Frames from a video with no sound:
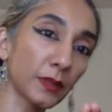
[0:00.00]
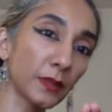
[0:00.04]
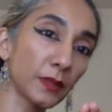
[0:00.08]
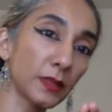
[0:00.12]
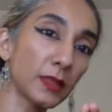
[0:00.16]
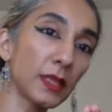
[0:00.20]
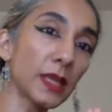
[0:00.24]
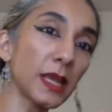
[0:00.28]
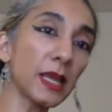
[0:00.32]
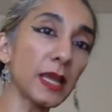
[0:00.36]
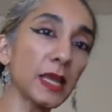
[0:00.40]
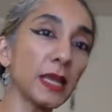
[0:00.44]

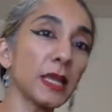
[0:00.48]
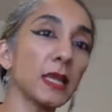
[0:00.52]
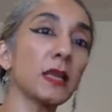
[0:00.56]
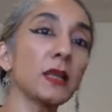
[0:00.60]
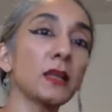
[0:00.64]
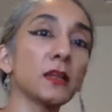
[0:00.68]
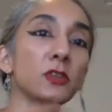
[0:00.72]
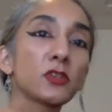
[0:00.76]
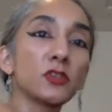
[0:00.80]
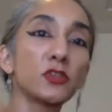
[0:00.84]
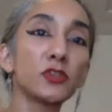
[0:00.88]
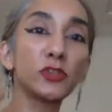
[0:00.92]

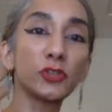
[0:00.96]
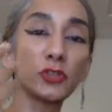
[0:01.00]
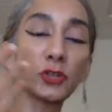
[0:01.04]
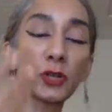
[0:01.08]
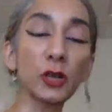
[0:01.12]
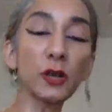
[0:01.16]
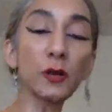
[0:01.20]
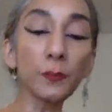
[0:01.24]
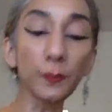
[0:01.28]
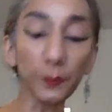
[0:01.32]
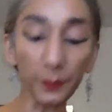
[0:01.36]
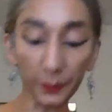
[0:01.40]
they
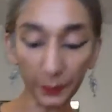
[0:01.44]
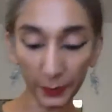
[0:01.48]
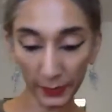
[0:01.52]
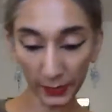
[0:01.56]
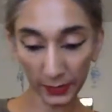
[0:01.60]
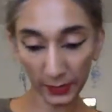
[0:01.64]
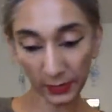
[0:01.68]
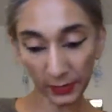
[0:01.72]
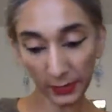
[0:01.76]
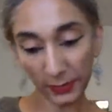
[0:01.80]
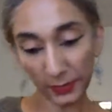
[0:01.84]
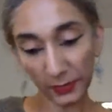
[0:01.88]
jump
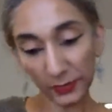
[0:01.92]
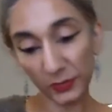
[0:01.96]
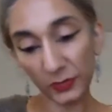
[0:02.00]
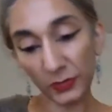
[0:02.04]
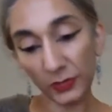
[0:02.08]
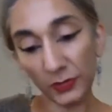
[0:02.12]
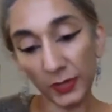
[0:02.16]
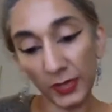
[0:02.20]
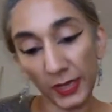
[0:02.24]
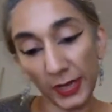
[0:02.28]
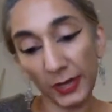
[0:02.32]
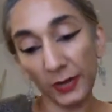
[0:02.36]

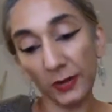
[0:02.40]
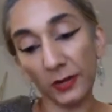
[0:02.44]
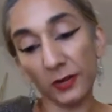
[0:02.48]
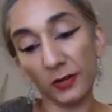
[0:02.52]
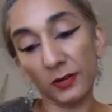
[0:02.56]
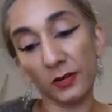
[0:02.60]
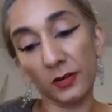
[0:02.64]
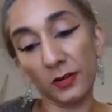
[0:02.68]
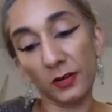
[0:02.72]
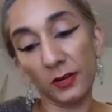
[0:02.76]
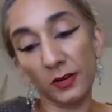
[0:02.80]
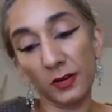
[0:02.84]
to
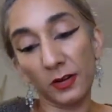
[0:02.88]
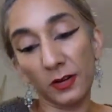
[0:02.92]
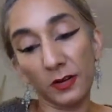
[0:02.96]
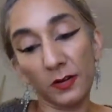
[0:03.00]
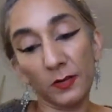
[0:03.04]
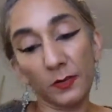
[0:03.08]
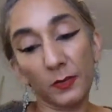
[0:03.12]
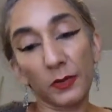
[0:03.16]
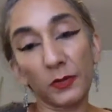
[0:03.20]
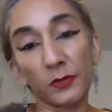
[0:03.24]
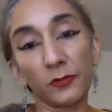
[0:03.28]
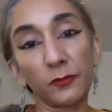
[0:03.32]
their
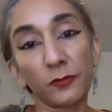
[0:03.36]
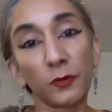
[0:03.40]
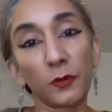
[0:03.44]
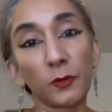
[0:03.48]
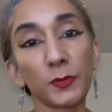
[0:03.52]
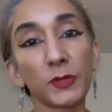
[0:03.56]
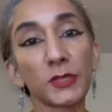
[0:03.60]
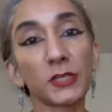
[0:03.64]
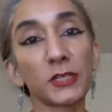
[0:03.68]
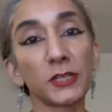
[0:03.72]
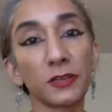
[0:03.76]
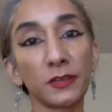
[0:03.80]

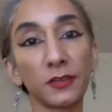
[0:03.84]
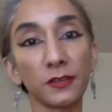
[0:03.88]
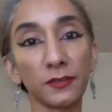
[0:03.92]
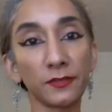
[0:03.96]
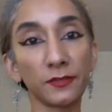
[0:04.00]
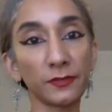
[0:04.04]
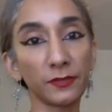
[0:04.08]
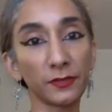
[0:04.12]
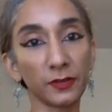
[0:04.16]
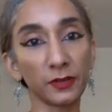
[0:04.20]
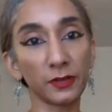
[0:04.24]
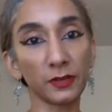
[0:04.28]

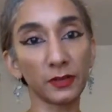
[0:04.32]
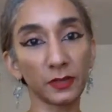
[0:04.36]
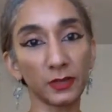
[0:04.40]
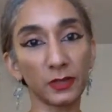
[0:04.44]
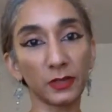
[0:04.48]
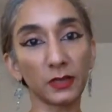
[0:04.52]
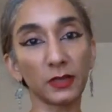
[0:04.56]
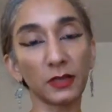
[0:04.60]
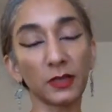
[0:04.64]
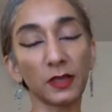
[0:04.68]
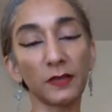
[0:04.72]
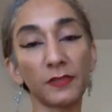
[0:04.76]
performative,
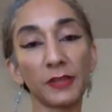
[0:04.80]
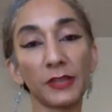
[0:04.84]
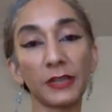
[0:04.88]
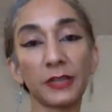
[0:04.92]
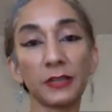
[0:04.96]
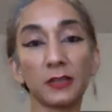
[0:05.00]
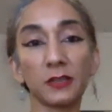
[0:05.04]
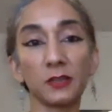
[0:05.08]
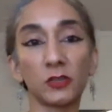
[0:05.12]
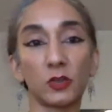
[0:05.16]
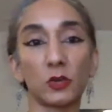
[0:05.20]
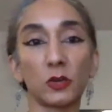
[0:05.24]

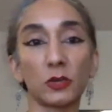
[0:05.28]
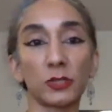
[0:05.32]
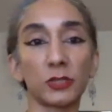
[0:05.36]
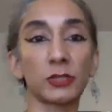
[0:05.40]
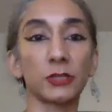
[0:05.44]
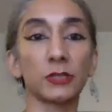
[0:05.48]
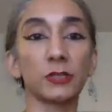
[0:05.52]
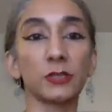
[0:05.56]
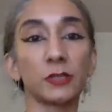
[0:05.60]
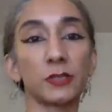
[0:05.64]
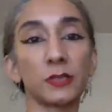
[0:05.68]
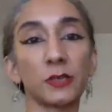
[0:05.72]
loving
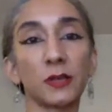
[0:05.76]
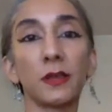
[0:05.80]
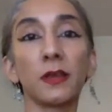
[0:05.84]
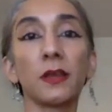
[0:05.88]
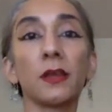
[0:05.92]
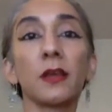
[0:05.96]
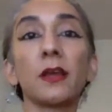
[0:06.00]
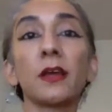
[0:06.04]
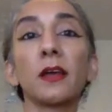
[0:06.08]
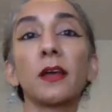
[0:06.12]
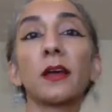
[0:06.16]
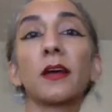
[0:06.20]
daughters
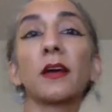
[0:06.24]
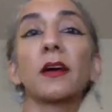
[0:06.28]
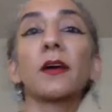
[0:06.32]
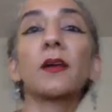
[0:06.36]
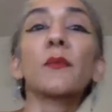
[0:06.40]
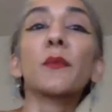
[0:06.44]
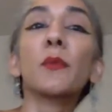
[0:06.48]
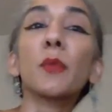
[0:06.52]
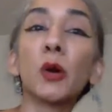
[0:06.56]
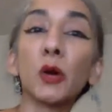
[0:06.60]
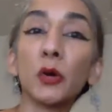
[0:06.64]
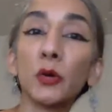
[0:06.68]

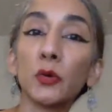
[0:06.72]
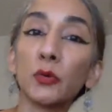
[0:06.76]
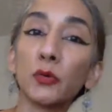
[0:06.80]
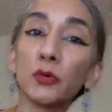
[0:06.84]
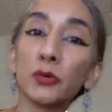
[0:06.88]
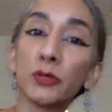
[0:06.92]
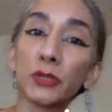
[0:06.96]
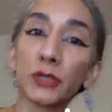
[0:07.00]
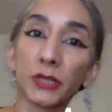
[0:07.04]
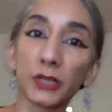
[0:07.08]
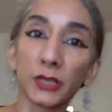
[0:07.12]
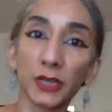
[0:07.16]

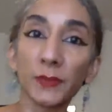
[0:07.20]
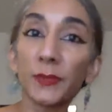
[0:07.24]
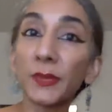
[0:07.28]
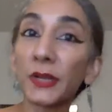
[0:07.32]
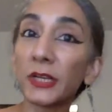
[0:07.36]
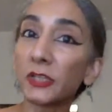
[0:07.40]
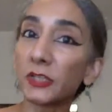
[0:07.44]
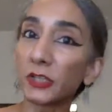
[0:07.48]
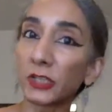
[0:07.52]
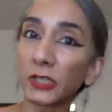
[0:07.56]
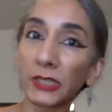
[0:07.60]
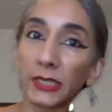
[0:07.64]
mode
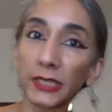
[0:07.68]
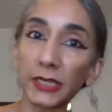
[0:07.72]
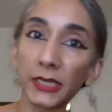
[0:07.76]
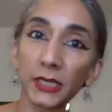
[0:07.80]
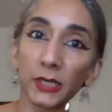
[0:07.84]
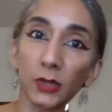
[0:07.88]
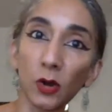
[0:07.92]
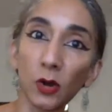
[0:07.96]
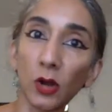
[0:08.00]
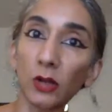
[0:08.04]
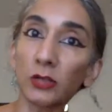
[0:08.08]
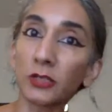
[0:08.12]

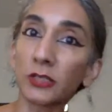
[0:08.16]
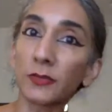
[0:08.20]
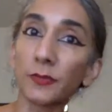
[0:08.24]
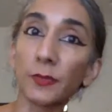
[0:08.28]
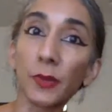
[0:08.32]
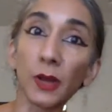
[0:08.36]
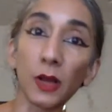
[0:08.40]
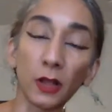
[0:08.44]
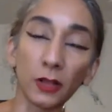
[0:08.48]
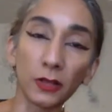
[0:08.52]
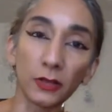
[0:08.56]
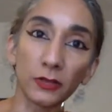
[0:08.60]
immediately on
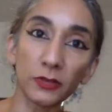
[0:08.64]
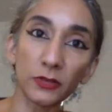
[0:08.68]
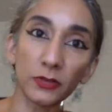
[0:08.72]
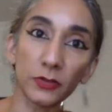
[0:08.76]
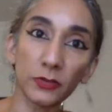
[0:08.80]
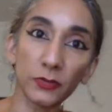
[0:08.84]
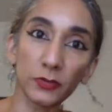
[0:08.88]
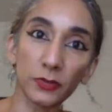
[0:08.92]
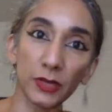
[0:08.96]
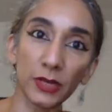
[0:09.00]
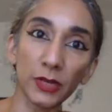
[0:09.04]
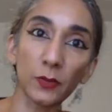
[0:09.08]
demand
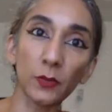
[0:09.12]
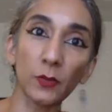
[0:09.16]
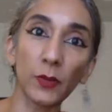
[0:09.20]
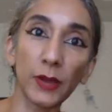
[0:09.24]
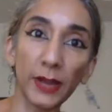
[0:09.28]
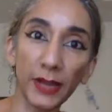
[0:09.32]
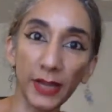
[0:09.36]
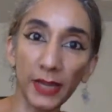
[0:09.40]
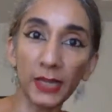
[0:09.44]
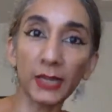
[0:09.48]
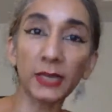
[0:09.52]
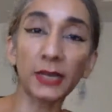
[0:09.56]
in a
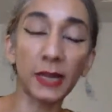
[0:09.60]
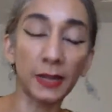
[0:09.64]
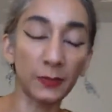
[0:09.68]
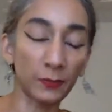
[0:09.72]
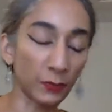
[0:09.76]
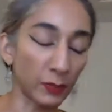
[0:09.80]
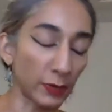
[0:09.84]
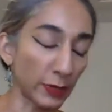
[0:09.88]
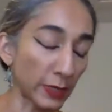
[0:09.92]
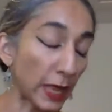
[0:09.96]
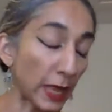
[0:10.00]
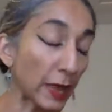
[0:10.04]
way and,
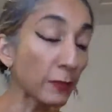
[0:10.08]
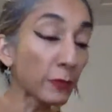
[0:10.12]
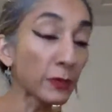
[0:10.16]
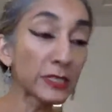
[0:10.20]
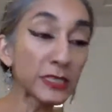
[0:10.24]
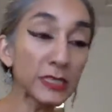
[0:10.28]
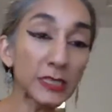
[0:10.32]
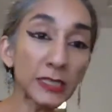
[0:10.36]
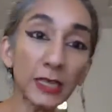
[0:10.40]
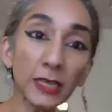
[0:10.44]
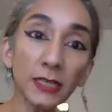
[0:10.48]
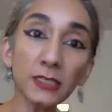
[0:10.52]
and we and we
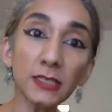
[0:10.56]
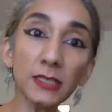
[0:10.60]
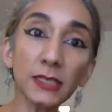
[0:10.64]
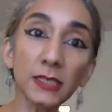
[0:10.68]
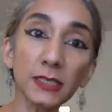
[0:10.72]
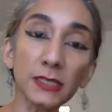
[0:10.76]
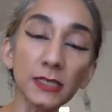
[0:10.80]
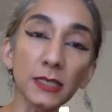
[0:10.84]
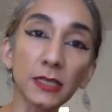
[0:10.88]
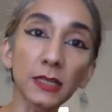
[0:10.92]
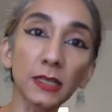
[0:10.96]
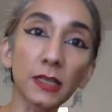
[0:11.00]
discussed
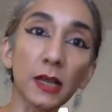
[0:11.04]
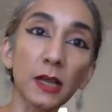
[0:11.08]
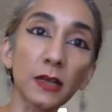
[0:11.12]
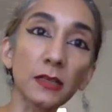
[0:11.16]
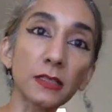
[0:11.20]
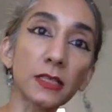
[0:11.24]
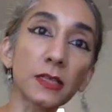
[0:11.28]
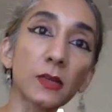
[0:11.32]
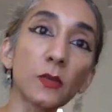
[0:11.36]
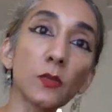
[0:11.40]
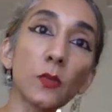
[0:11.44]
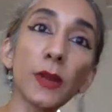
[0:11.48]
this in
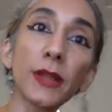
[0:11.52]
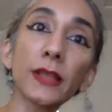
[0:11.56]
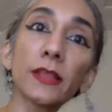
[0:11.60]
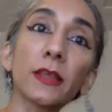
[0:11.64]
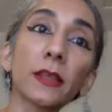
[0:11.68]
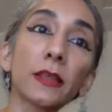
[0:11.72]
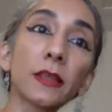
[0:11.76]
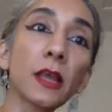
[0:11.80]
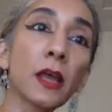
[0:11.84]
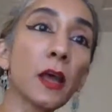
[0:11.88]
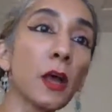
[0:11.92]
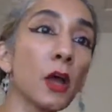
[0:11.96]
class in a way
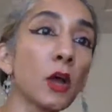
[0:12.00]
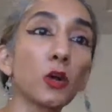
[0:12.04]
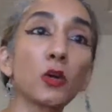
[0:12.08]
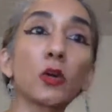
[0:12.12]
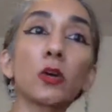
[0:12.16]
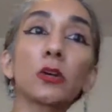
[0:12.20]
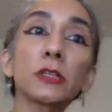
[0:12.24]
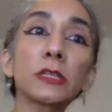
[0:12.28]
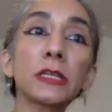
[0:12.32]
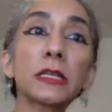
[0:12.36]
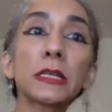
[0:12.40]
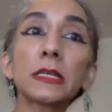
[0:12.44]
that
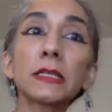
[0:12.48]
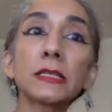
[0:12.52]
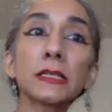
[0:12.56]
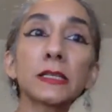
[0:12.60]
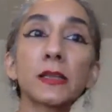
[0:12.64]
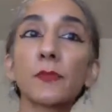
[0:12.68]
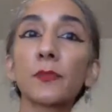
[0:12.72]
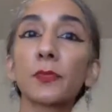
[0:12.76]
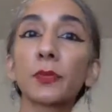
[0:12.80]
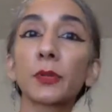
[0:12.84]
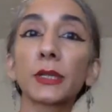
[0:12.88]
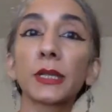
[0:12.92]
Cordelia
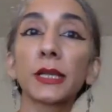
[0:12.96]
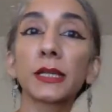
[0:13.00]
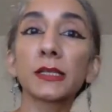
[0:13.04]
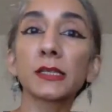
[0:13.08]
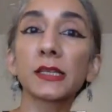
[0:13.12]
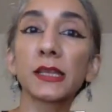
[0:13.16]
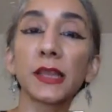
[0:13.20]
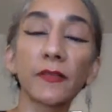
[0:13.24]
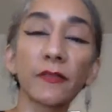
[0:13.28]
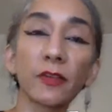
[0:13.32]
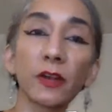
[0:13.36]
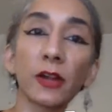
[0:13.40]
simply
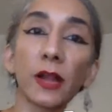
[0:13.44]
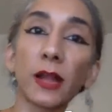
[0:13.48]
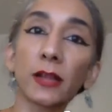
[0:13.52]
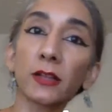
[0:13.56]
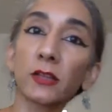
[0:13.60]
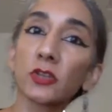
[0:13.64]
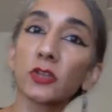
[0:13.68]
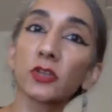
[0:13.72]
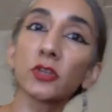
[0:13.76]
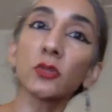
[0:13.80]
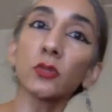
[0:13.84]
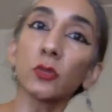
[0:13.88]
has never
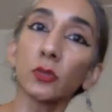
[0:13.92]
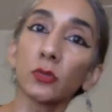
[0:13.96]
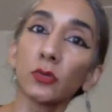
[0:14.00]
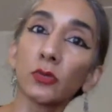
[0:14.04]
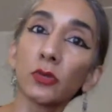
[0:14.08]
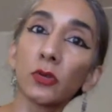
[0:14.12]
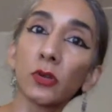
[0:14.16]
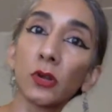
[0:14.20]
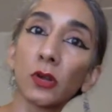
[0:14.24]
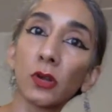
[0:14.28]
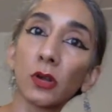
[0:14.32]
had to do